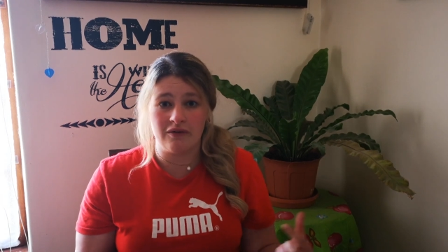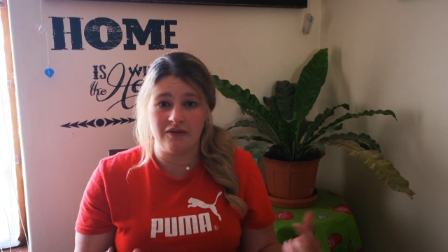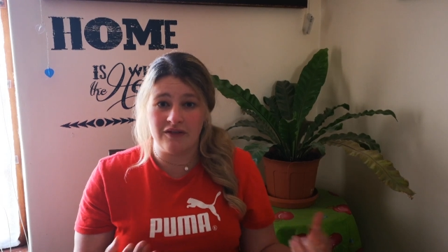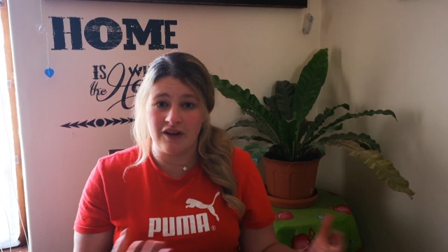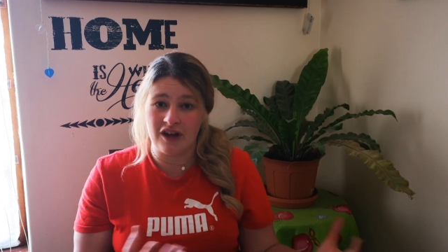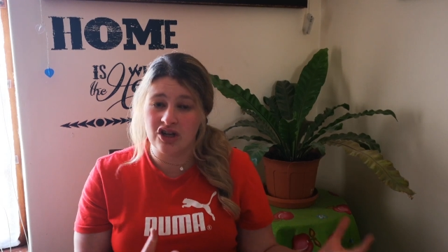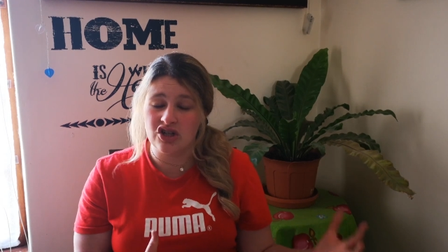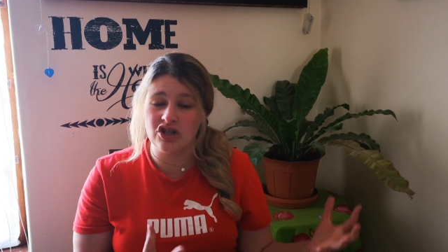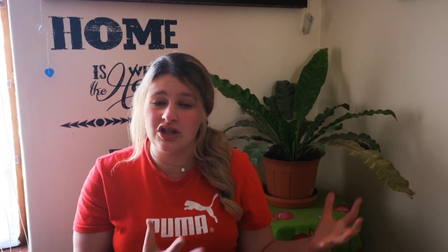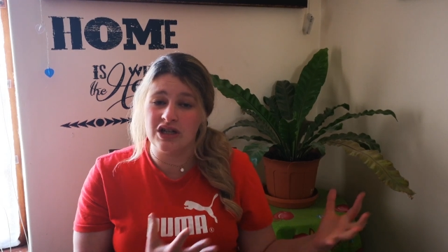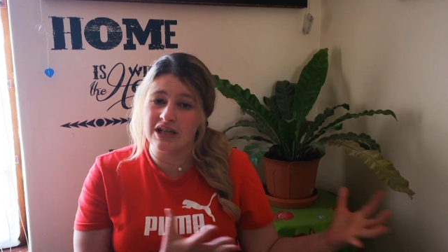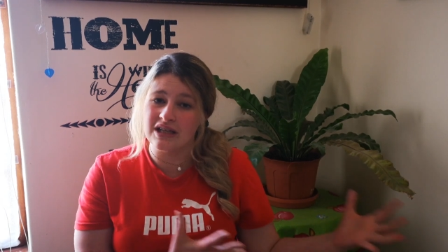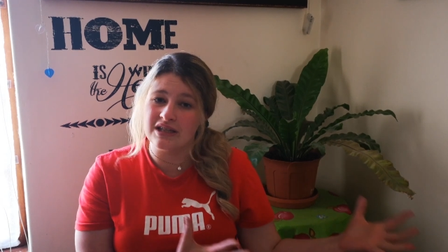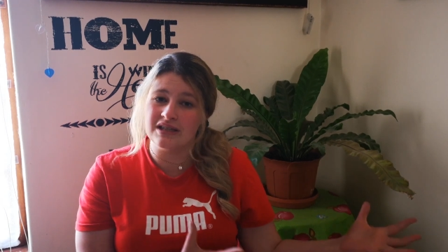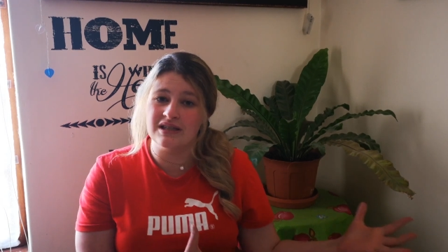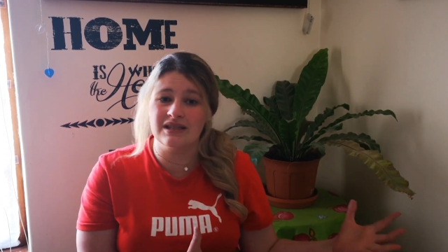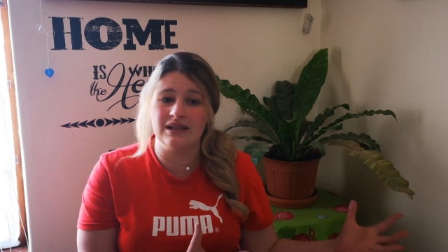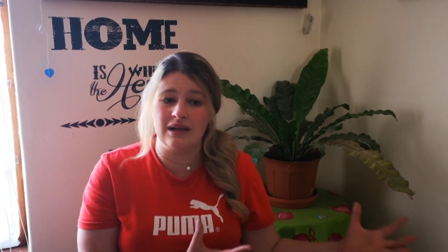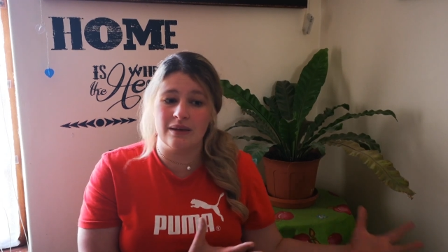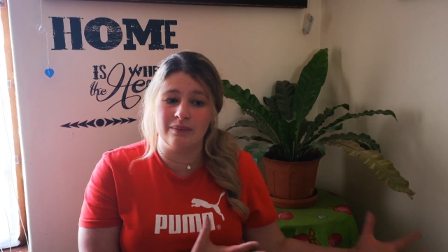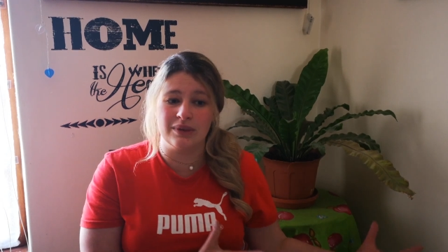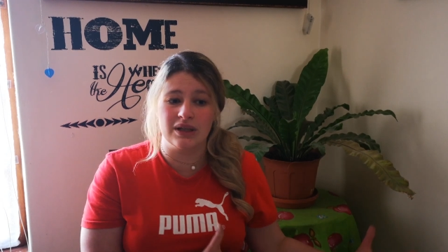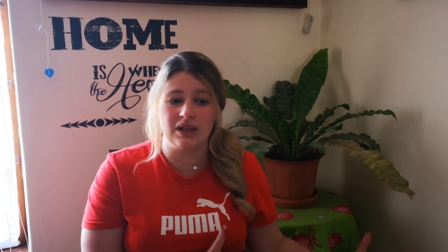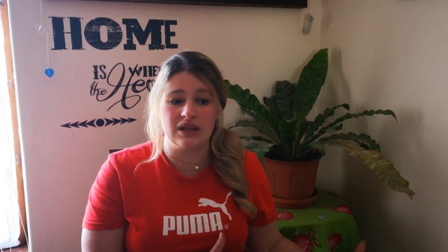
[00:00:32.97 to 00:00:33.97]
fashion is
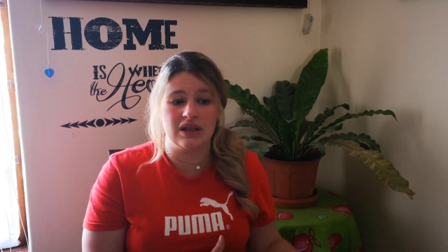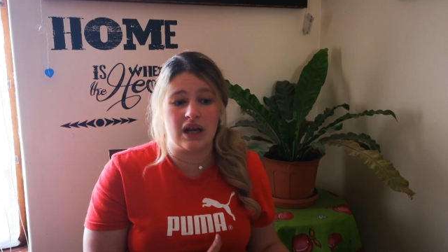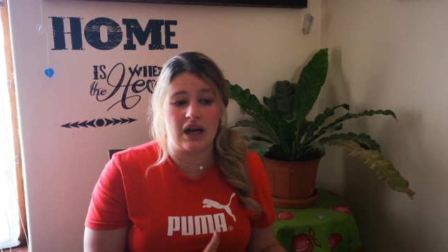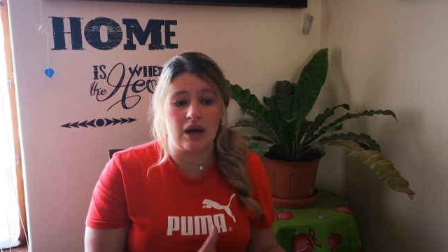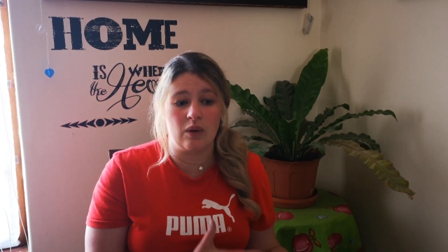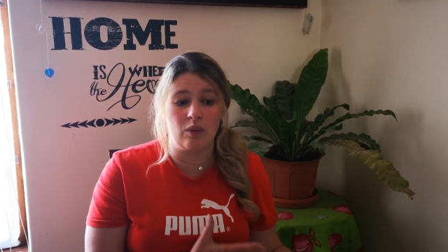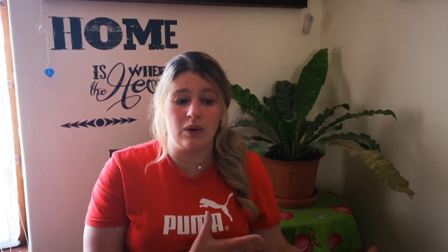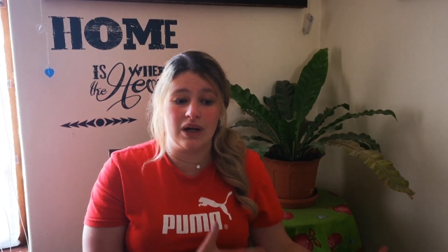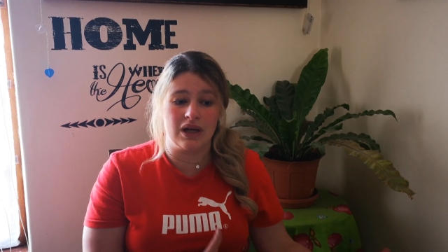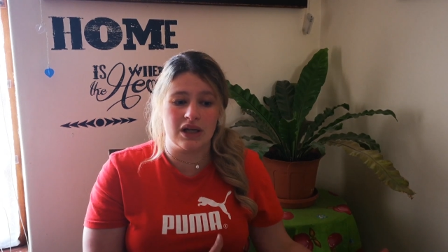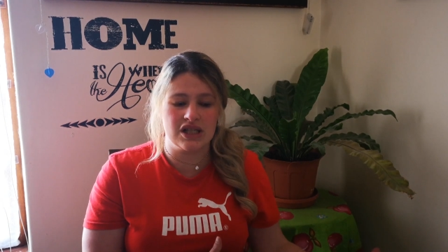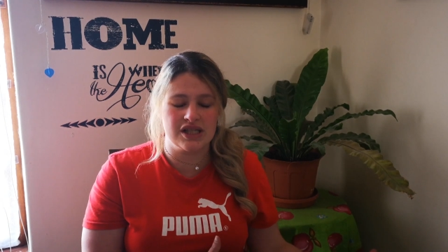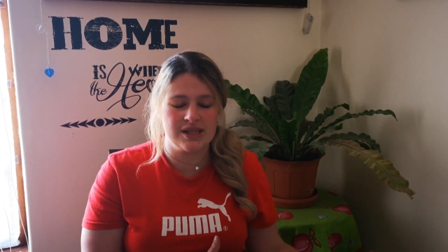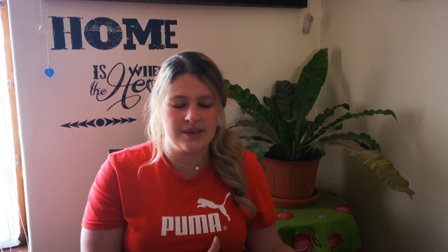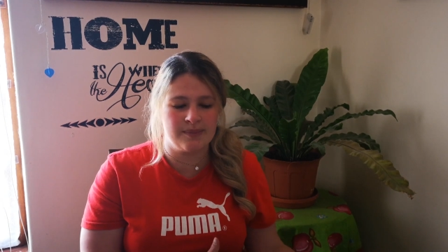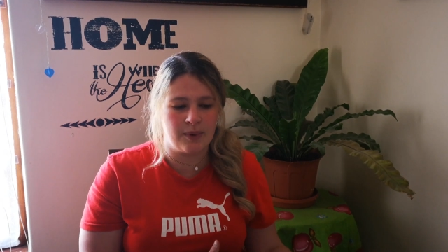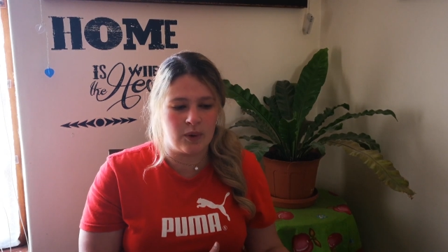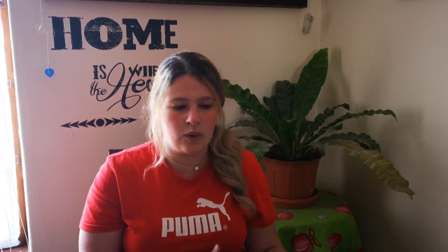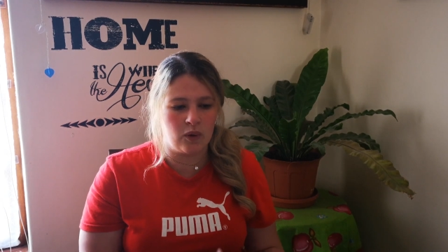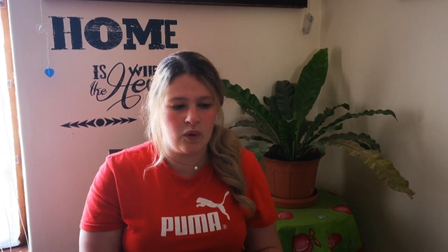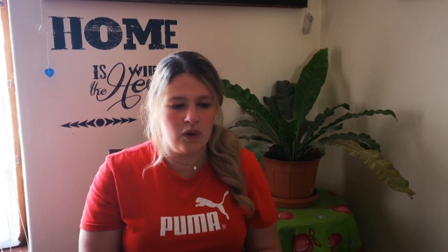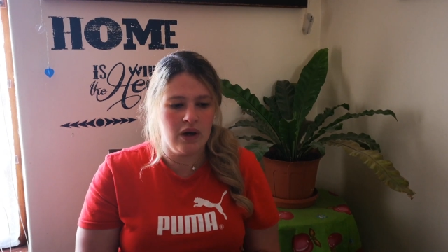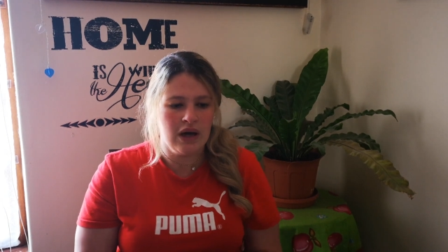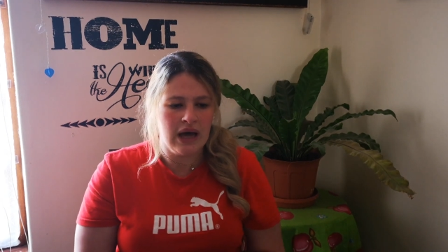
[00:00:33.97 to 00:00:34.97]
something that I want to
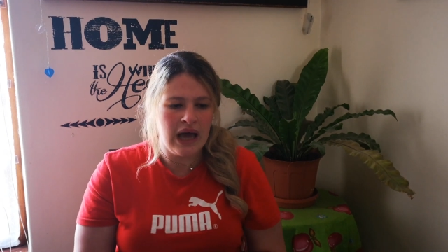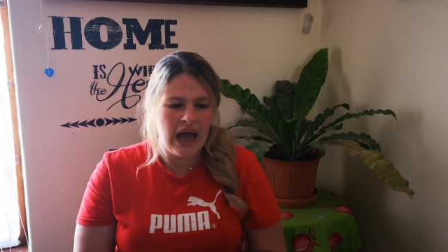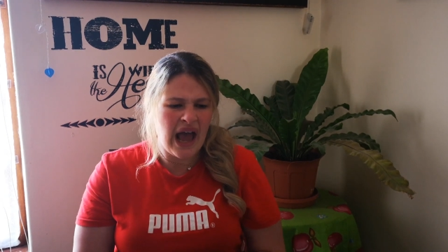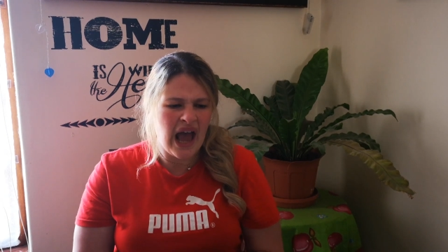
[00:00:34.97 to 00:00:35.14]
explore.